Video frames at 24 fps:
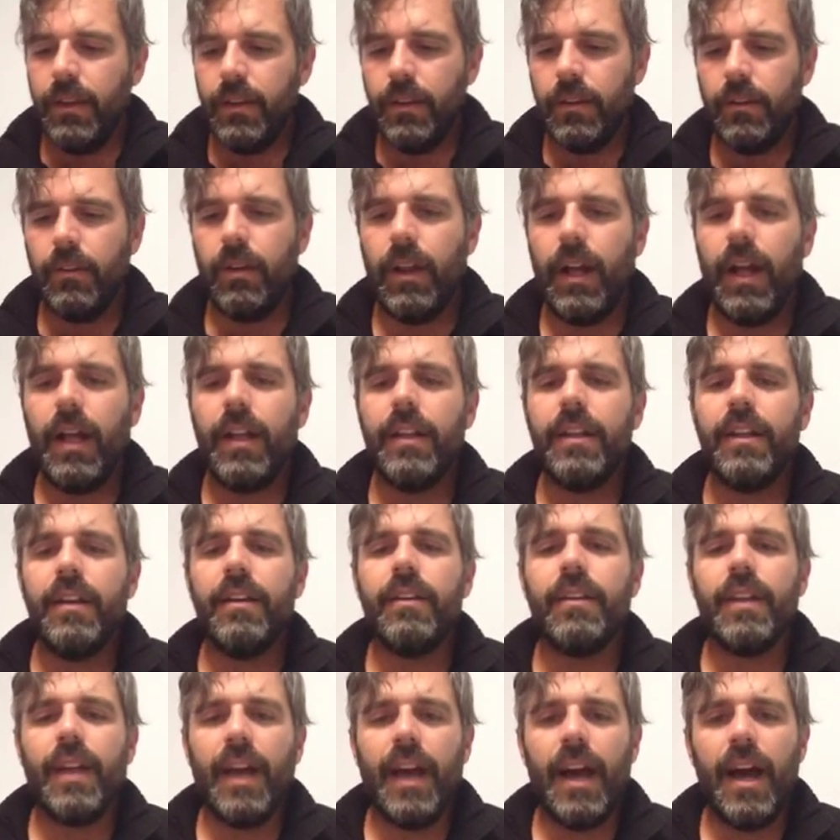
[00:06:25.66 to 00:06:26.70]
they're all
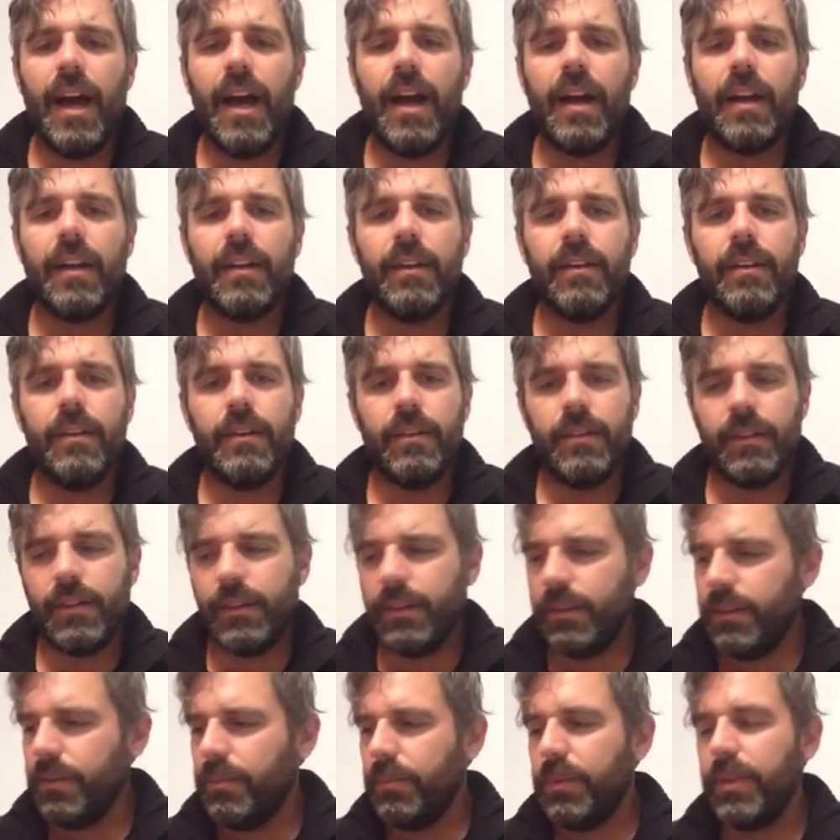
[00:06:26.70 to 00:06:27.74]
there talking.
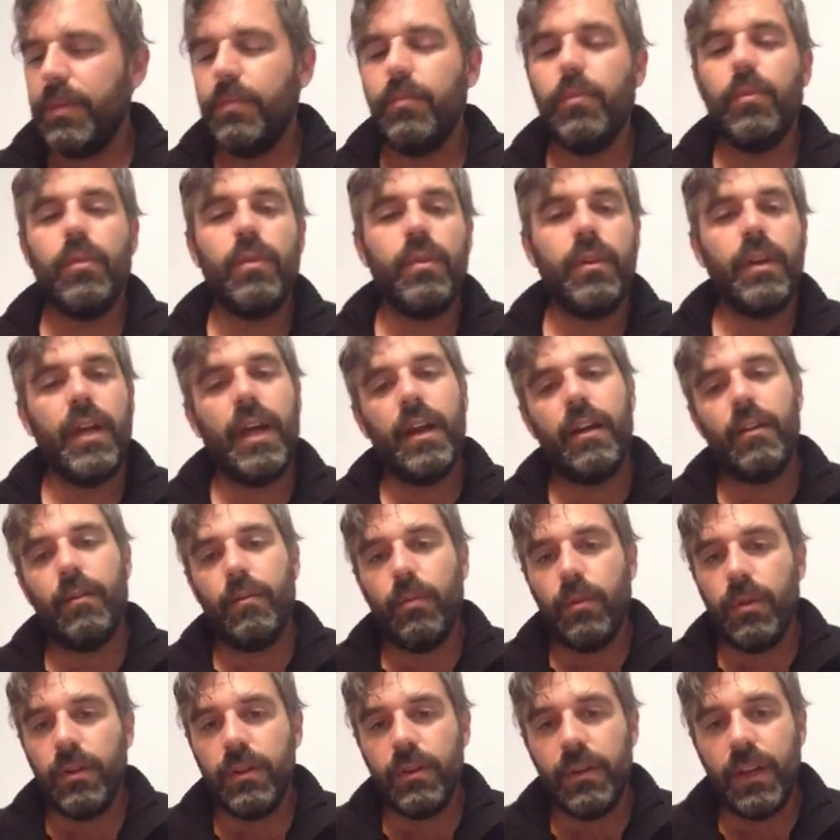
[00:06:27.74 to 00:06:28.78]

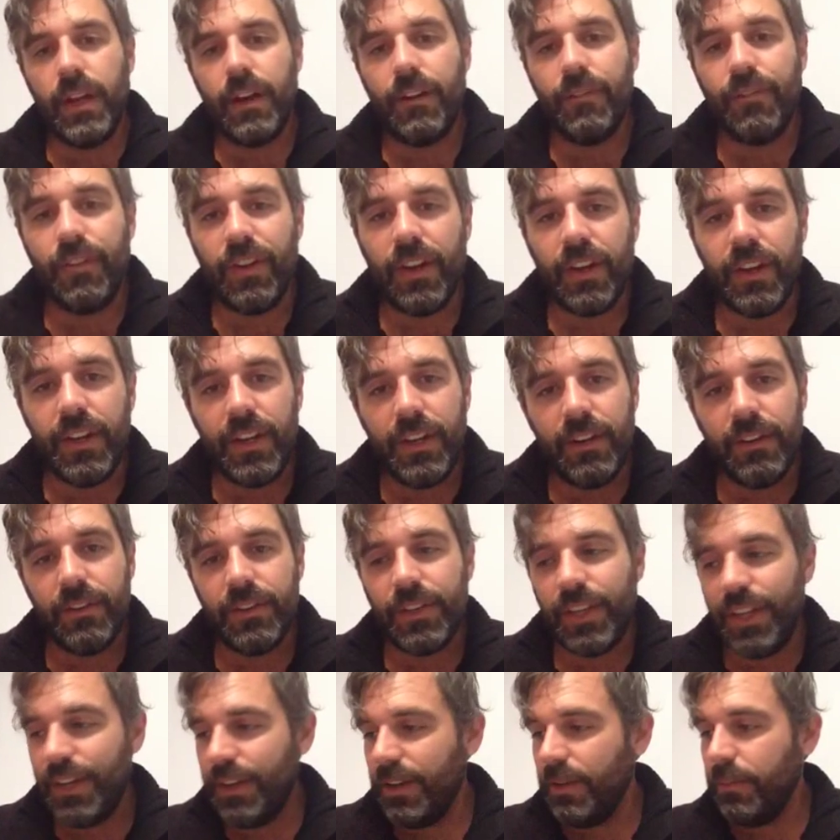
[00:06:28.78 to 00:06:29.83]
Another fella there is
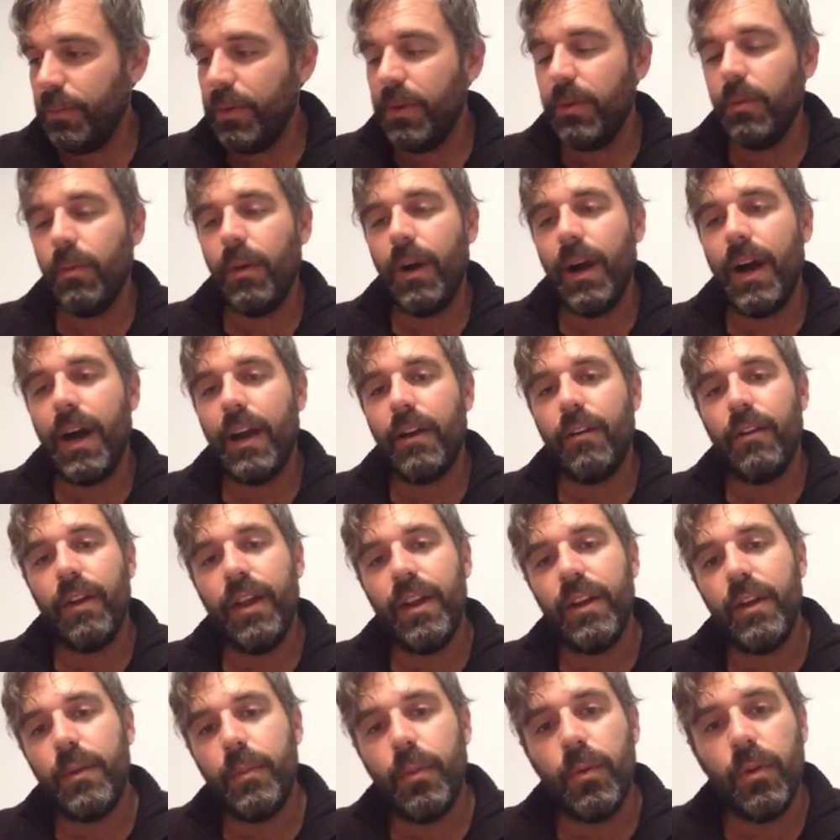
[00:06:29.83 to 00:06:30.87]
getting a bit of water
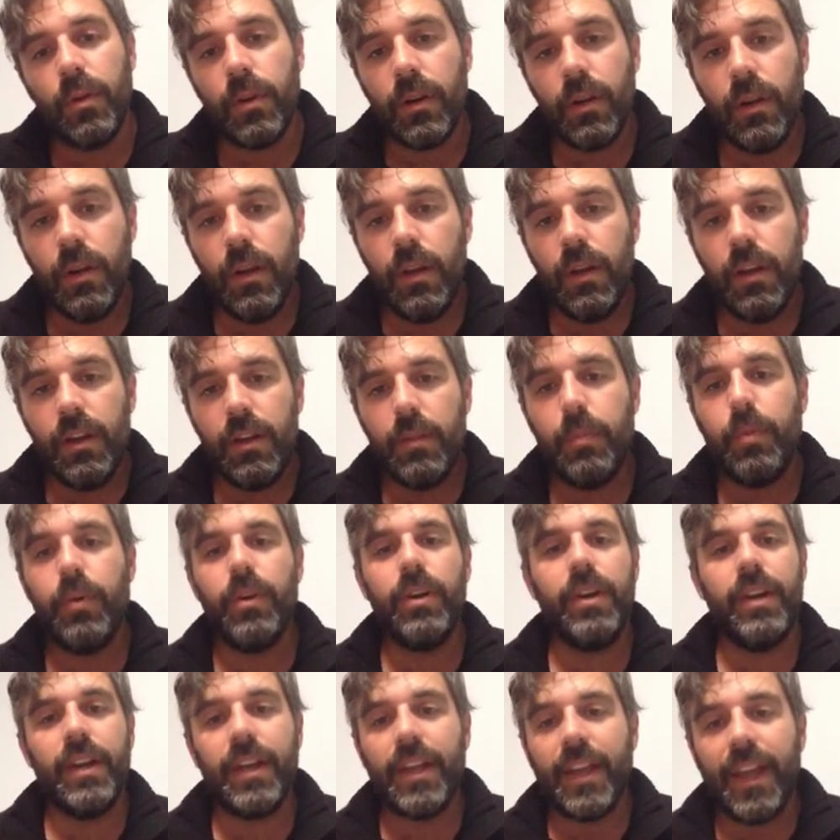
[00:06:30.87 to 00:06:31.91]
out of the brook to
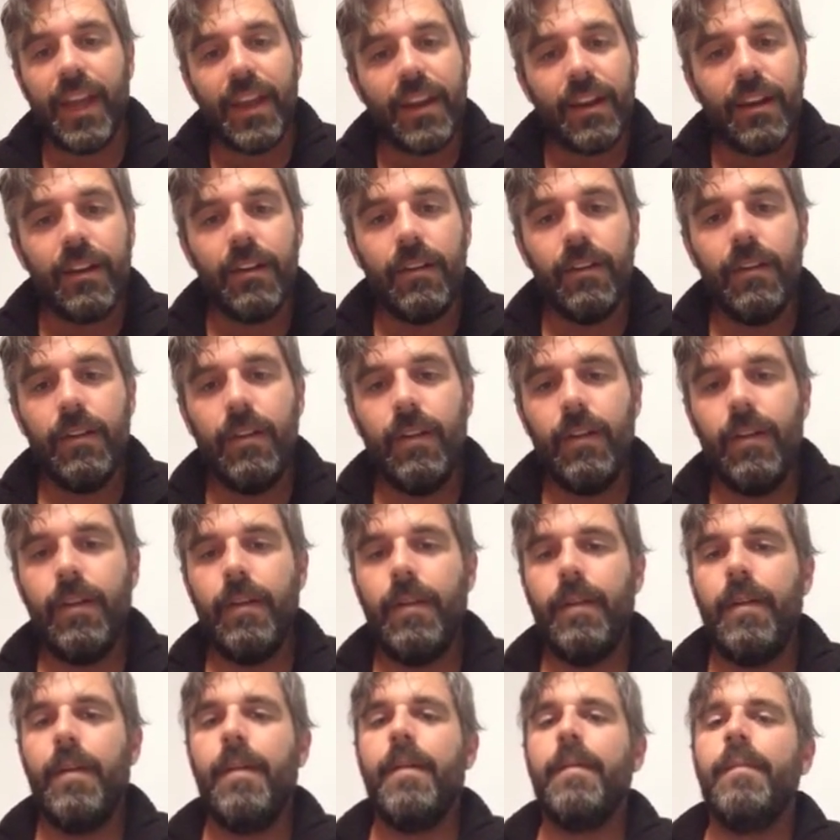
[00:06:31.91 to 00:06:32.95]
put in the kettle.
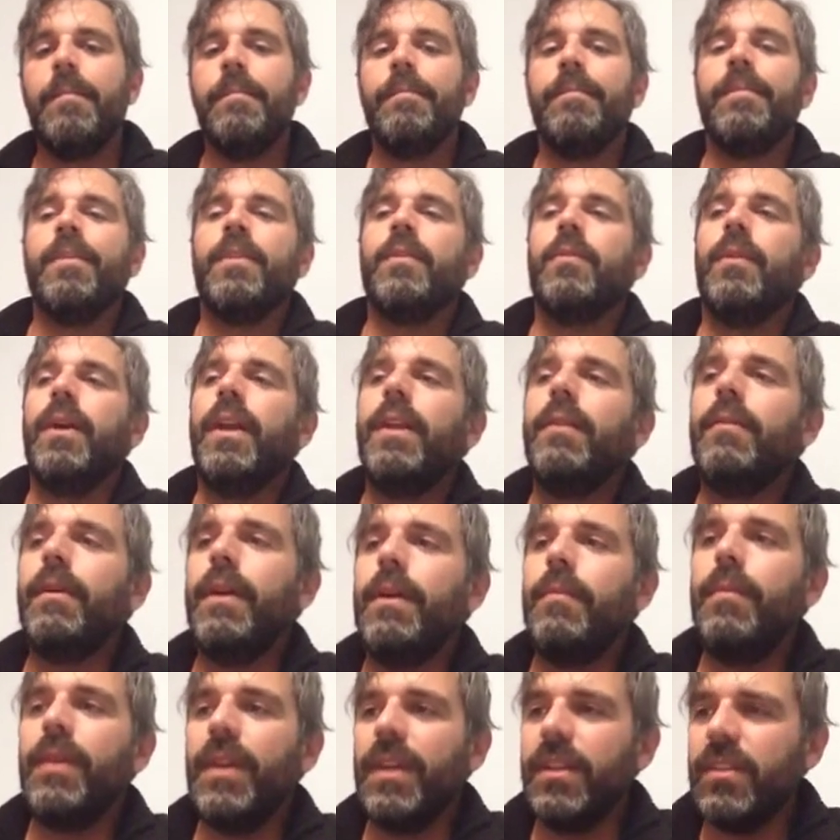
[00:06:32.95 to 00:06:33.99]
So
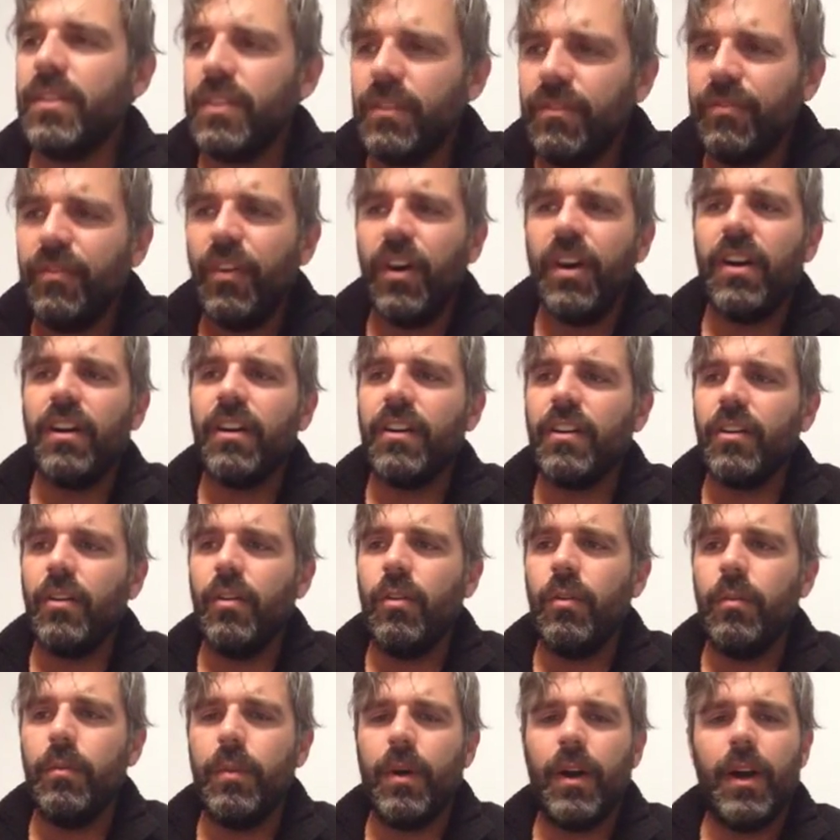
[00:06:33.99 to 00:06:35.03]
anyway, we gets the fire
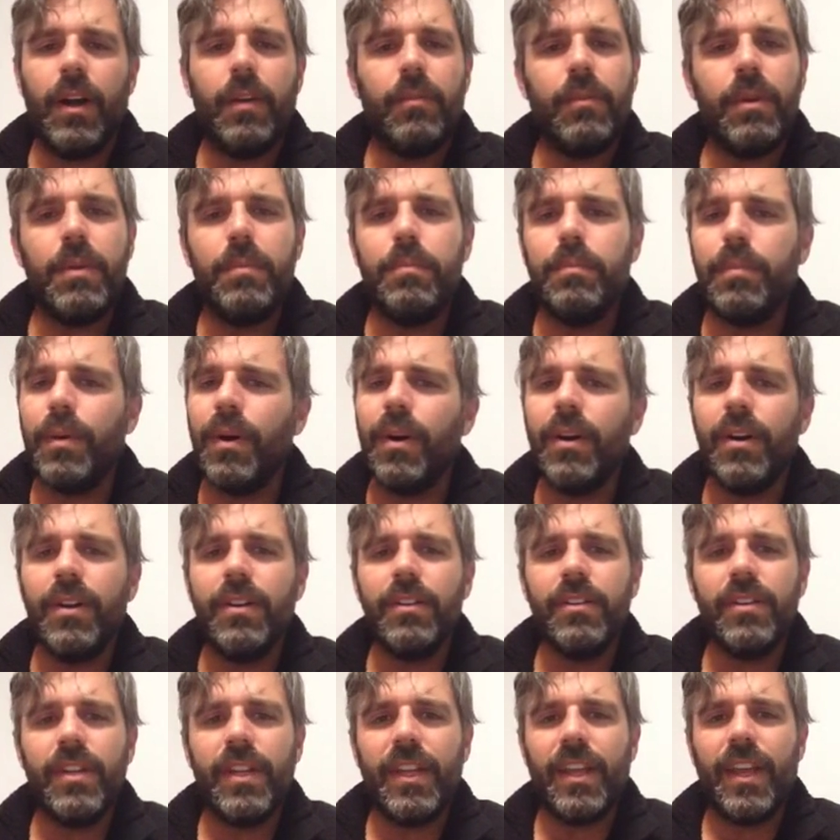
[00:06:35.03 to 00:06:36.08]
going by and we
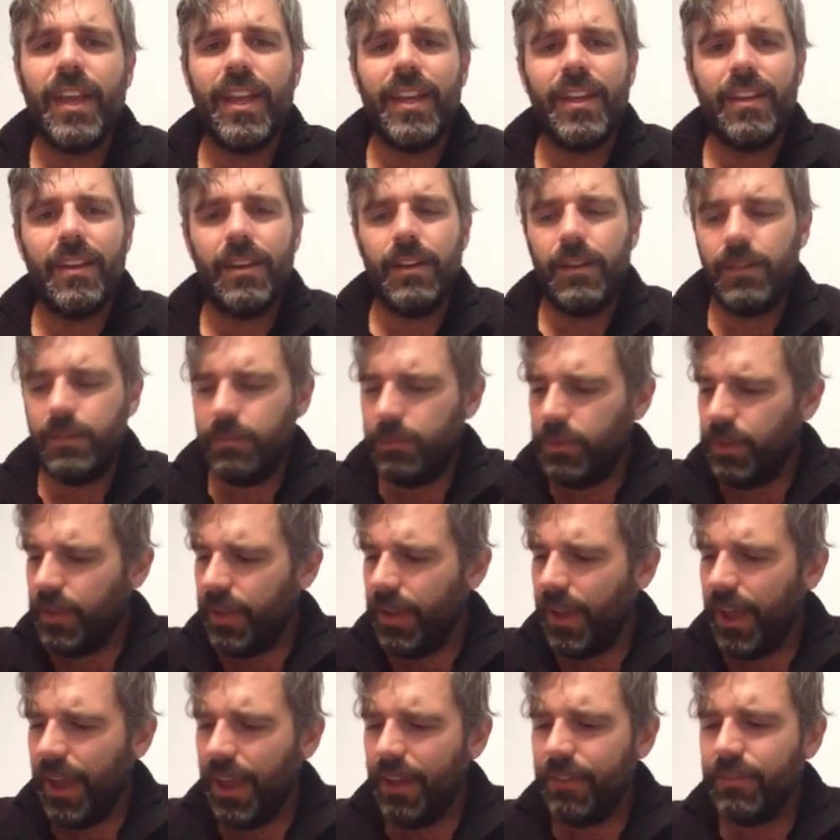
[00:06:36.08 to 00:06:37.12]
boils the kettle and we
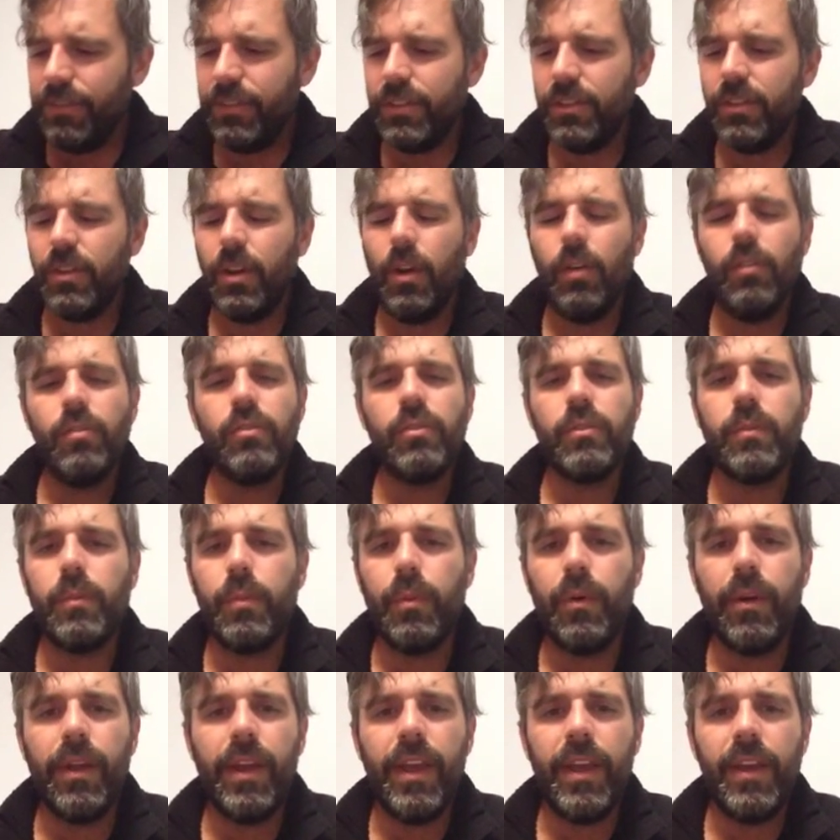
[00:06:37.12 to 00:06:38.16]
have toast
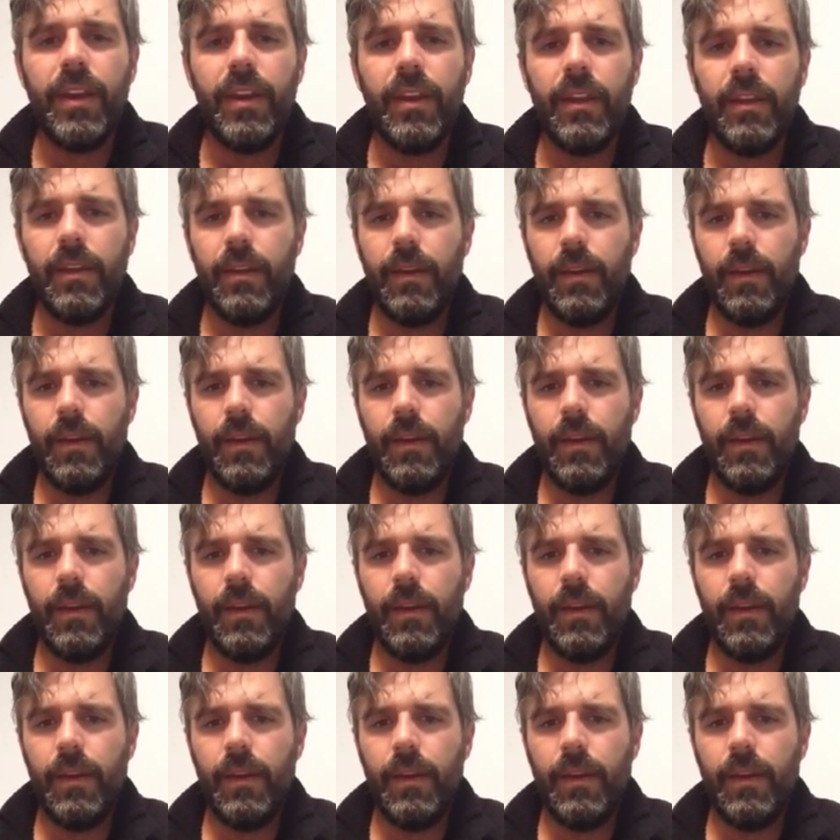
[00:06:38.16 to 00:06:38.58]
bread,